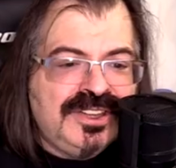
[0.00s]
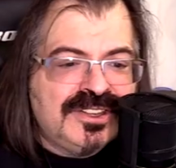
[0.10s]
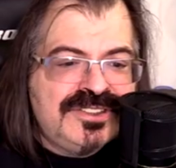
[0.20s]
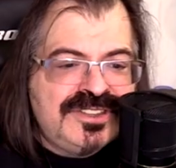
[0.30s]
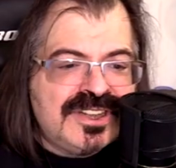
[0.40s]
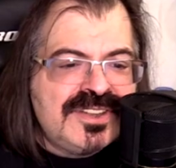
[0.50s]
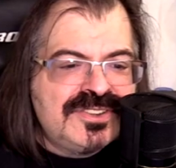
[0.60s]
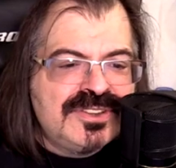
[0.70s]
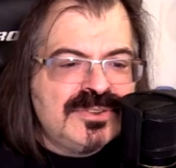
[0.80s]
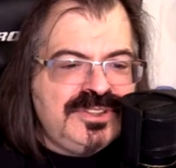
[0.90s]
You're just
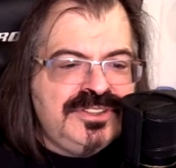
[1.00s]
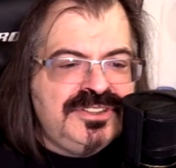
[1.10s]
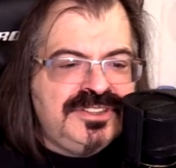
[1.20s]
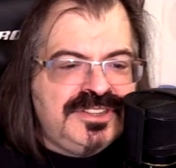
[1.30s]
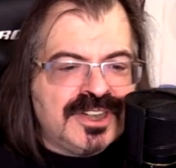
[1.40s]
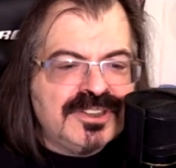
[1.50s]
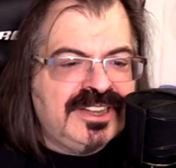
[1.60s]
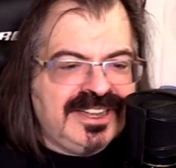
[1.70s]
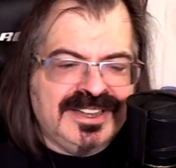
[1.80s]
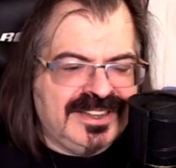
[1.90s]
so
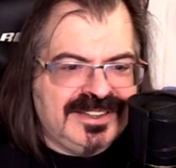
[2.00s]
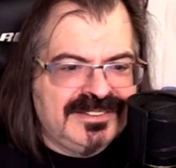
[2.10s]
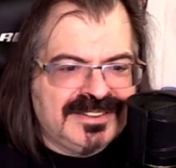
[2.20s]
dirty in it.